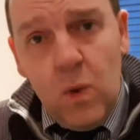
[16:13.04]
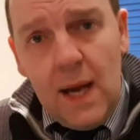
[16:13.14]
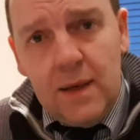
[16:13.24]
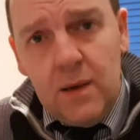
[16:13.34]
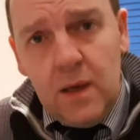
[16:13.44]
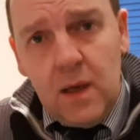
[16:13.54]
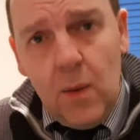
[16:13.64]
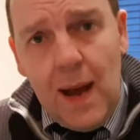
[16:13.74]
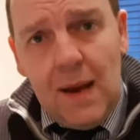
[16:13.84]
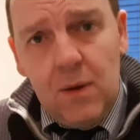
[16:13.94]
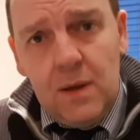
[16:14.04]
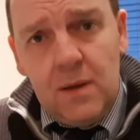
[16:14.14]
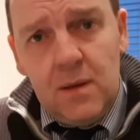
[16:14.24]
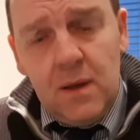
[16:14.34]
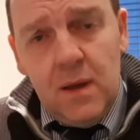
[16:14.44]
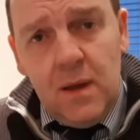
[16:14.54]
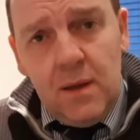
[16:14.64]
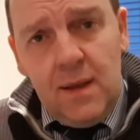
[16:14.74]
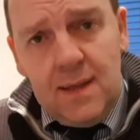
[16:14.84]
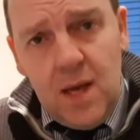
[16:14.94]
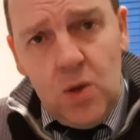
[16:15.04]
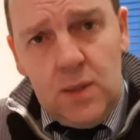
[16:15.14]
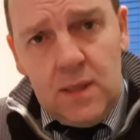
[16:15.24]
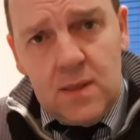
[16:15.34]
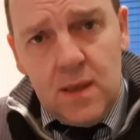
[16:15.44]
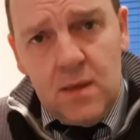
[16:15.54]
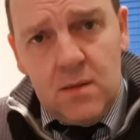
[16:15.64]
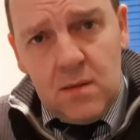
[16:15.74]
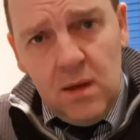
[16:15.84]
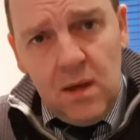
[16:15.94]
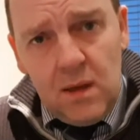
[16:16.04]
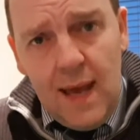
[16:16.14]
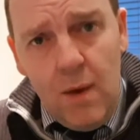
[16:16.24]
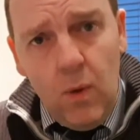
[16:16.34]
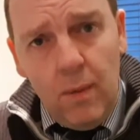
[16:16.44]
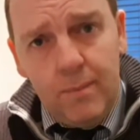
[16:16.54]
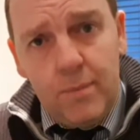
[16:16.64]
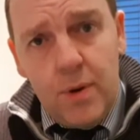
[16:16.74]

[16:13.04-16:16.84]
why don't you go out and, these Odinsons, get one